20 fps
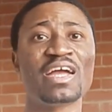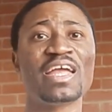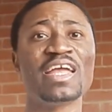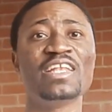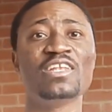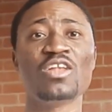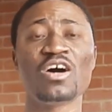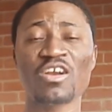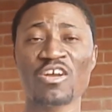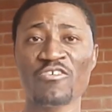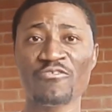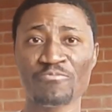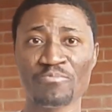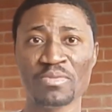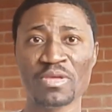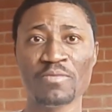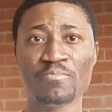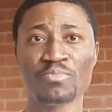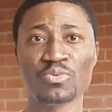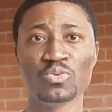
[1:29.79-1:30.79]
a lot of
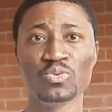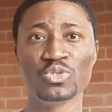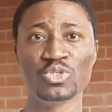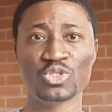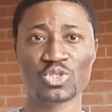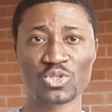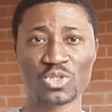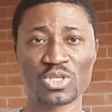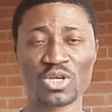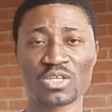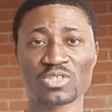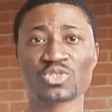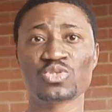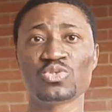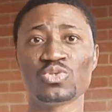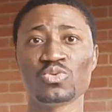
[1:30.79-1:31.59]
people do not